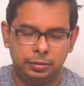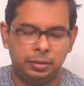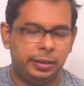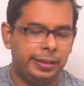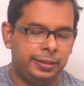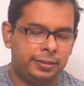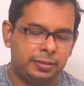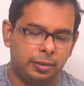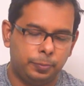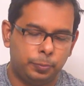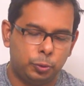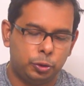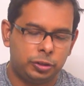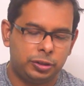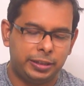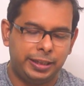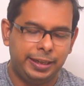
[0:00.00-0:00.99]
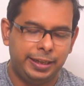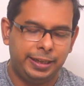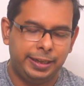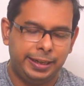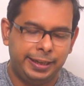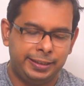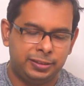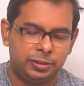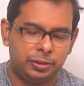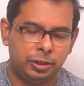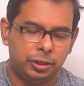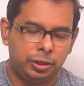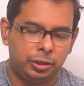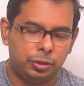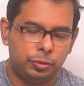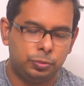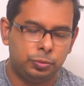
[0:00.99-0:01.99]
it supports
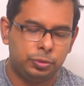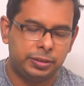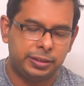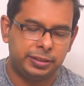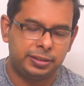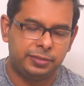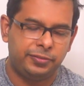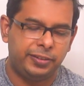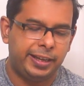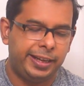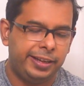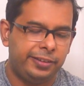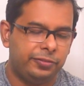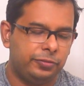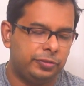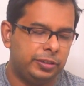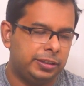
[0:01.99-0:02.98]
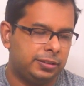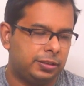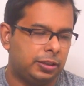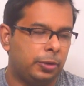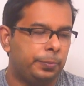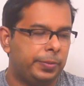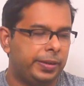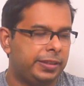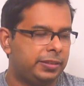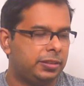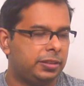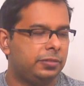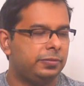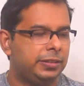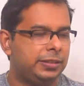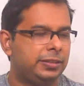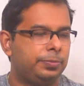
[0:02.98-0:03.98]
H.265 with
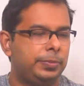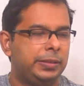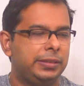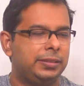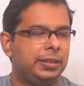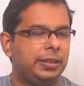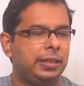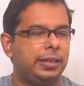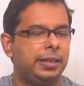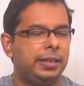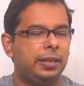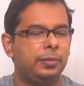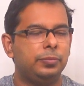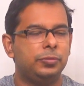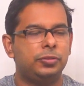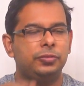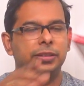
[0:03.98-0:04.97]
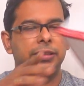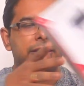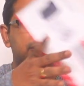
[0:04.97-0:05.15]
compression, which basically comes with